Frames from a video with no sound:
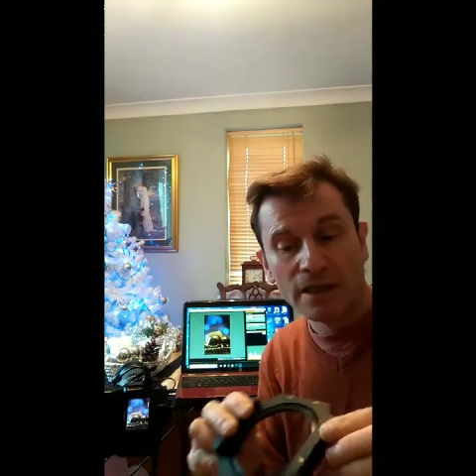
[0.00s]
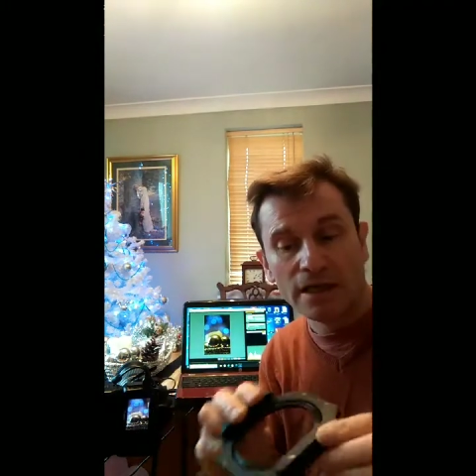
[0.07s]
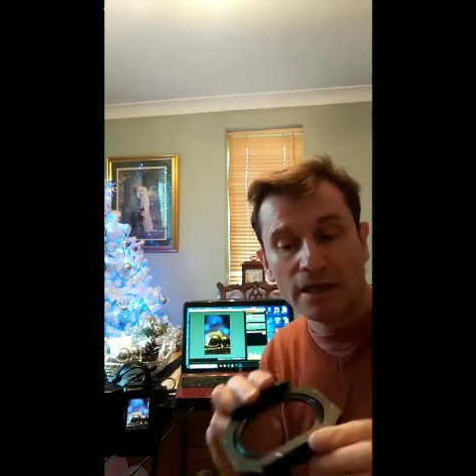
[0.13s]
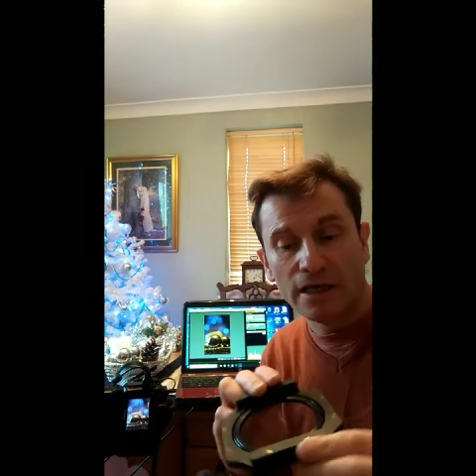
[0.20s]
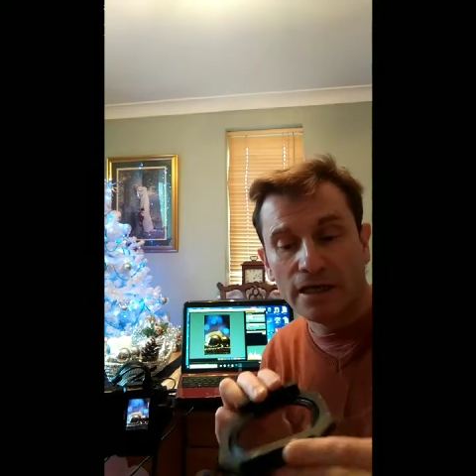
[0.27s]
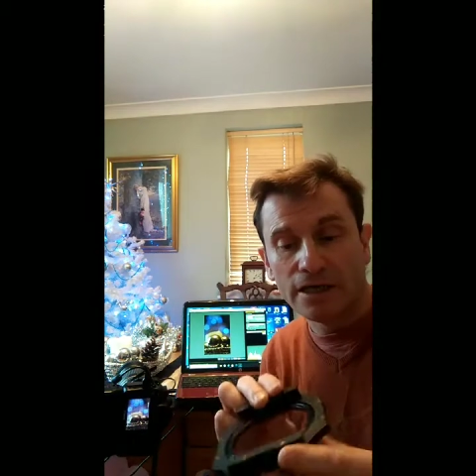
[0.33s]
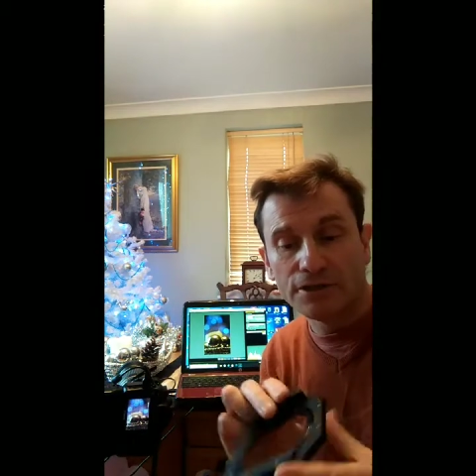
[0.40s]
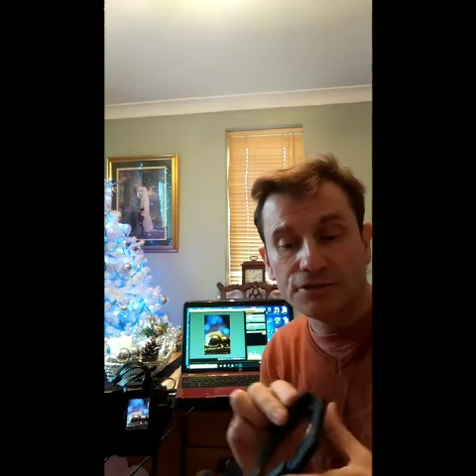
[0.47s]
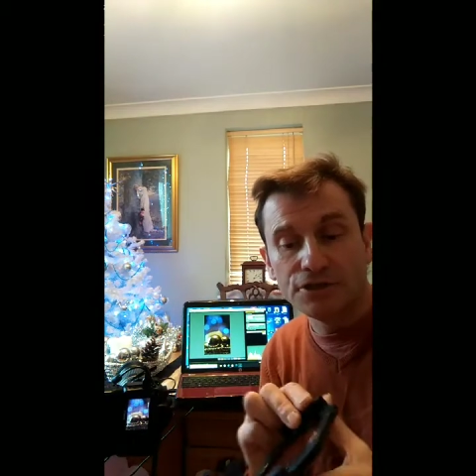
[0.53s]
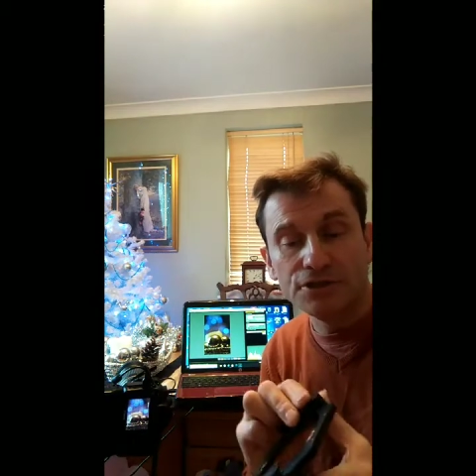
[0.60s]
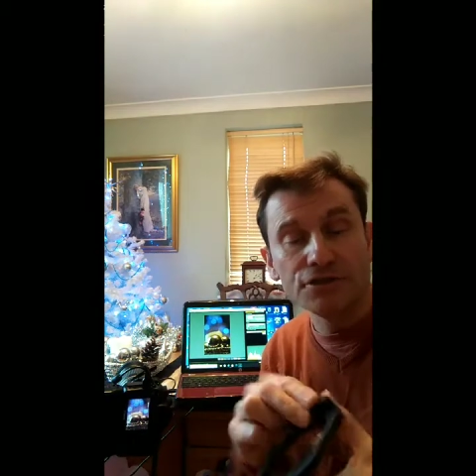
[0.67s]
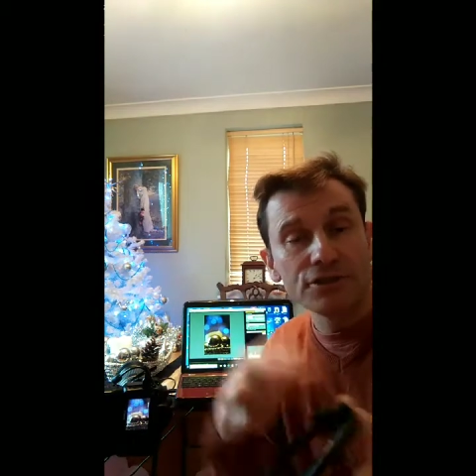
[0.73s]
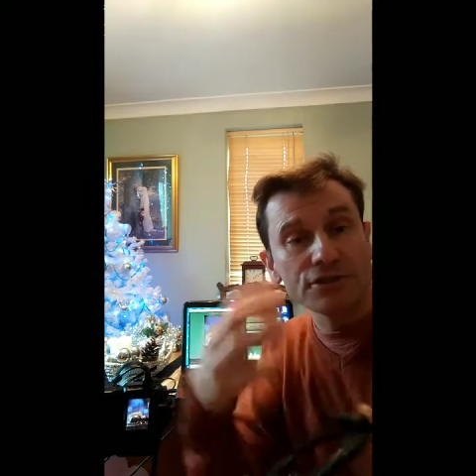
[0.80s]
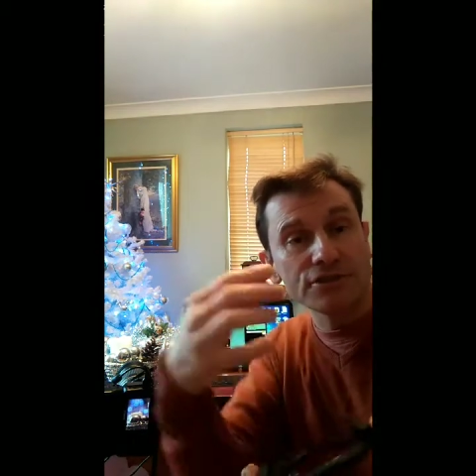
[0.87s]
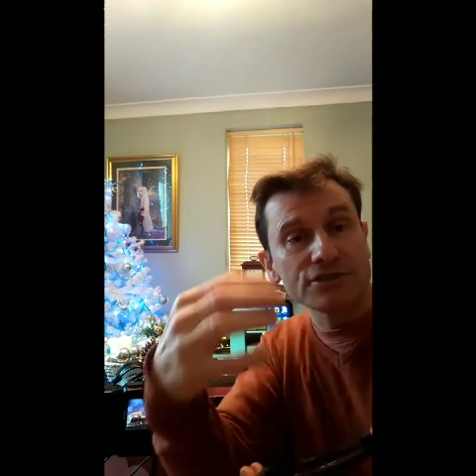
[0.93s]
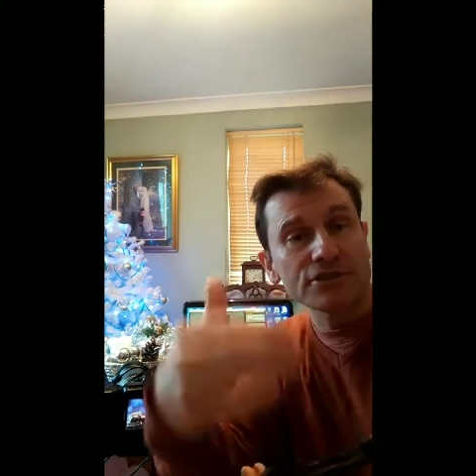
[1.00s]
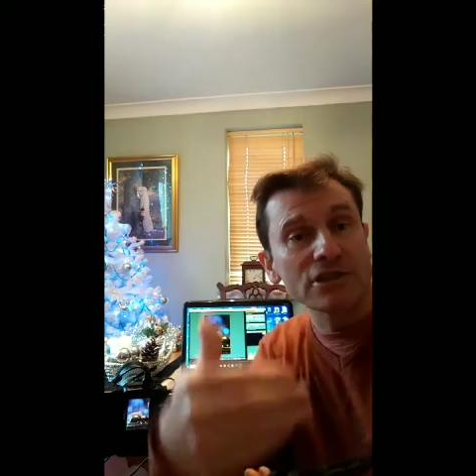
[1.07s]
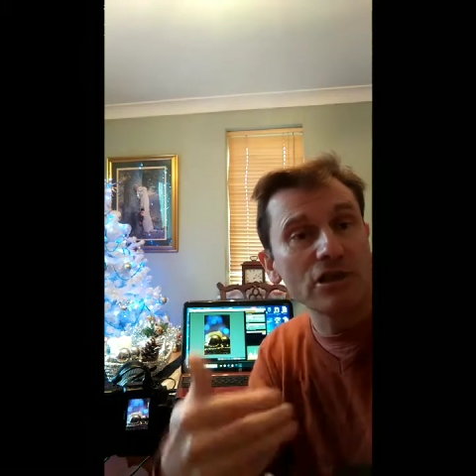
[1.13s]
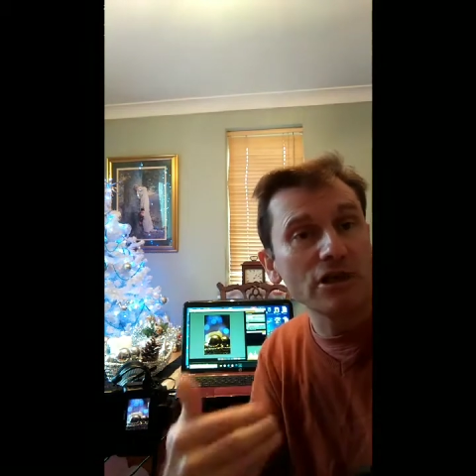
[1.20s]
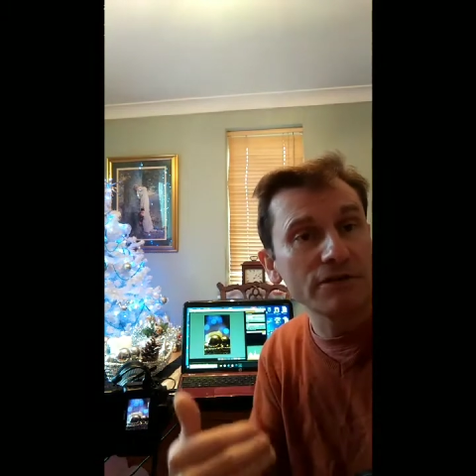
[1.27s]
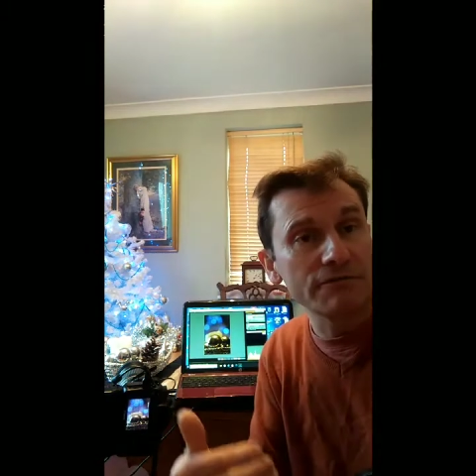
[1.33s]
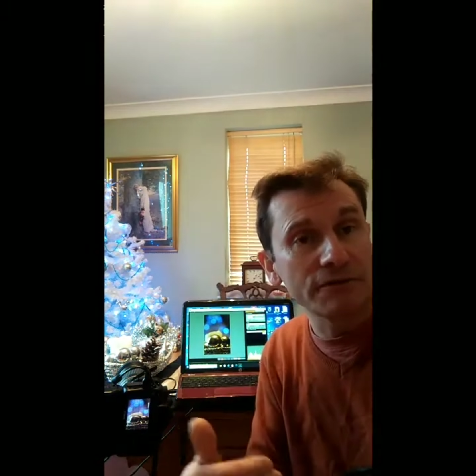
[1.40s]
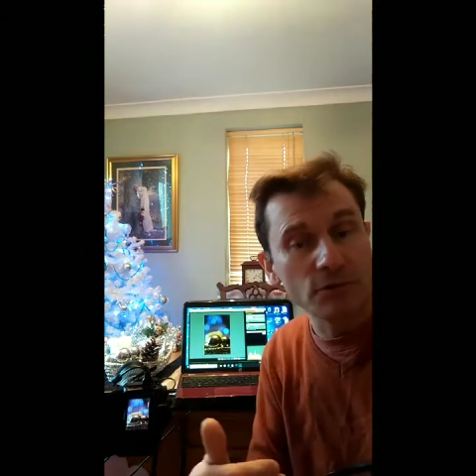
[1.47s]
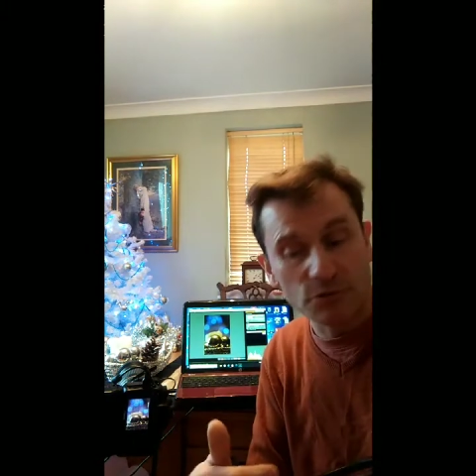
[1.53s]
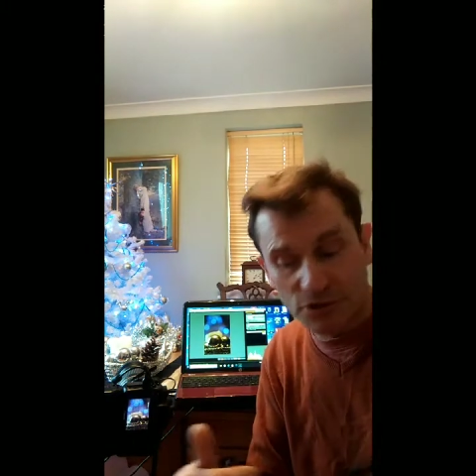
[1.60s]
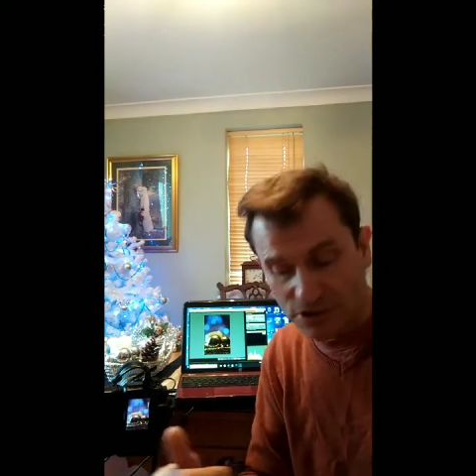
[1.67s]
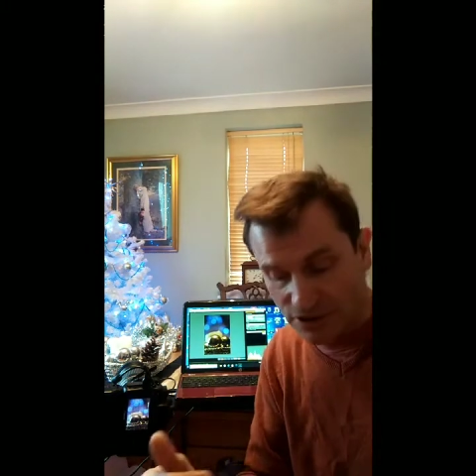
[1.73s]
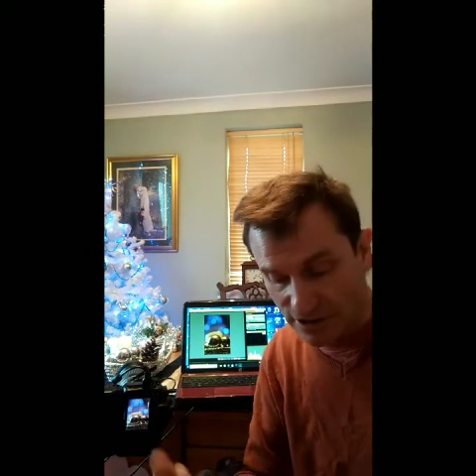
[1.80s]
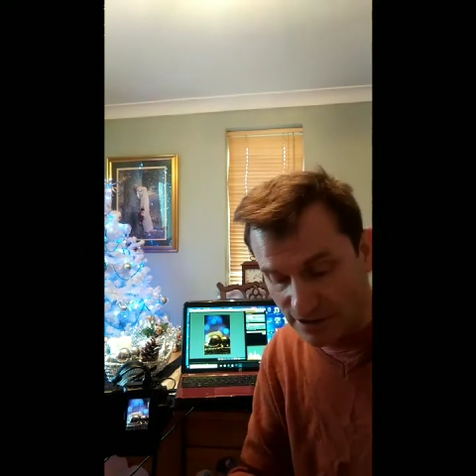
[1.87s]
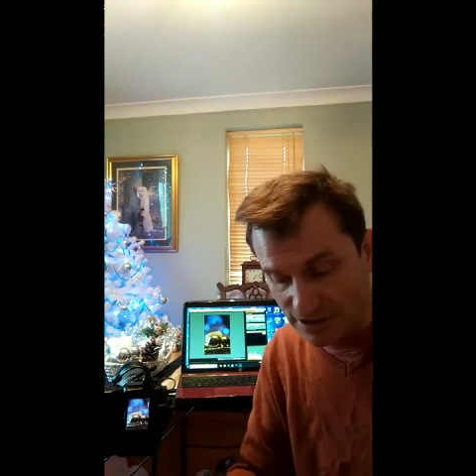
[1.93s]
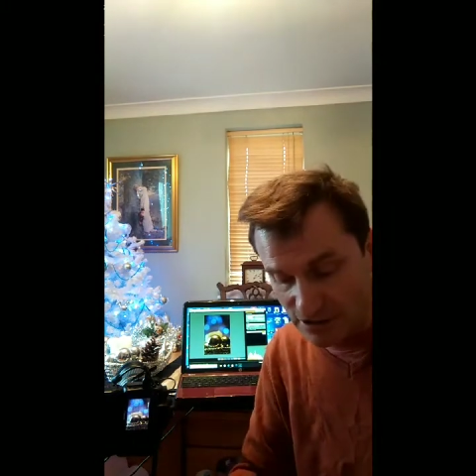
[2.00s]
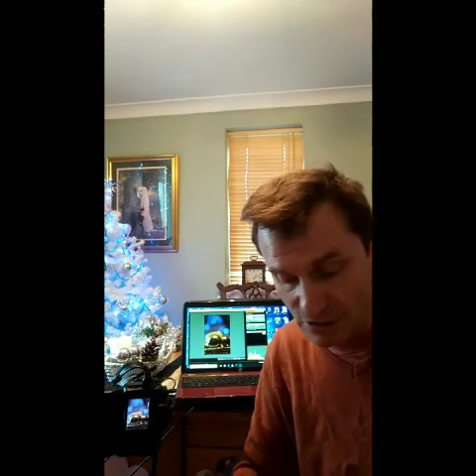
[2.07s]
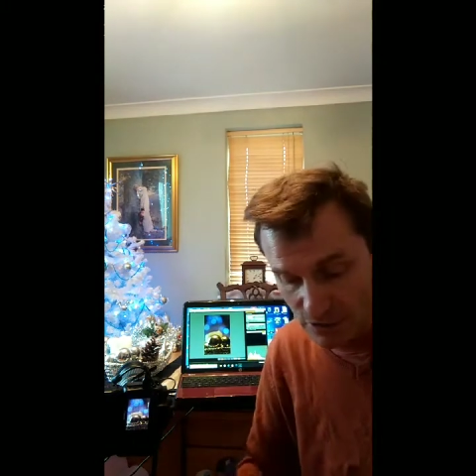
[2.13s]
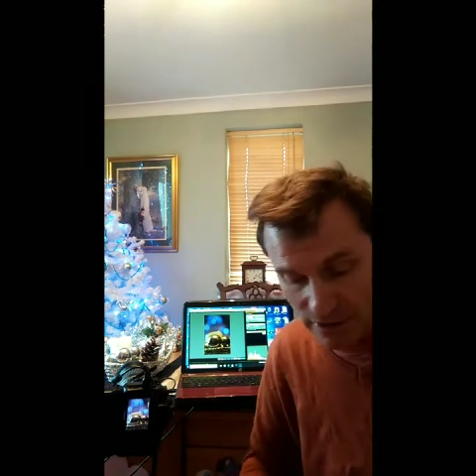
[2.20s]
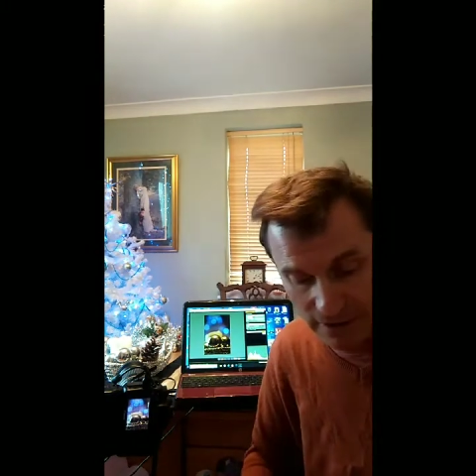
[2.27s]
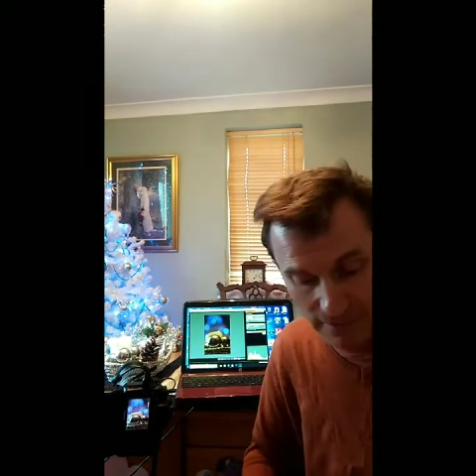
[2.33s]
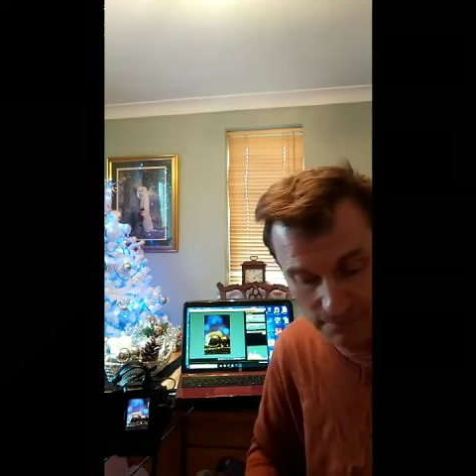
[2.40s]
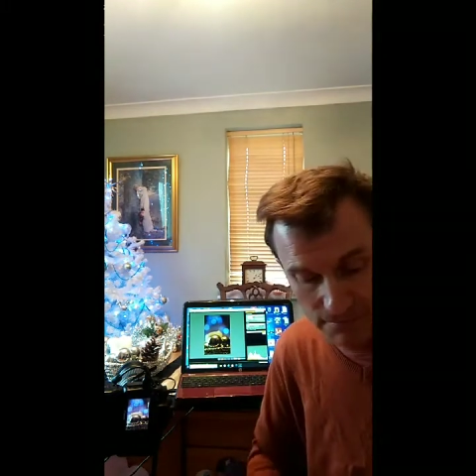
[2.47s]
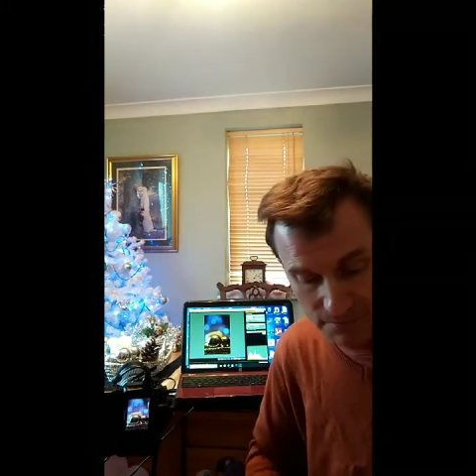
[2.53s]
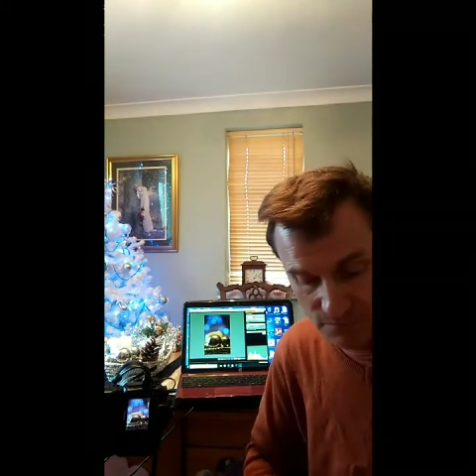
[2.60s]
and then you can slide filters into it.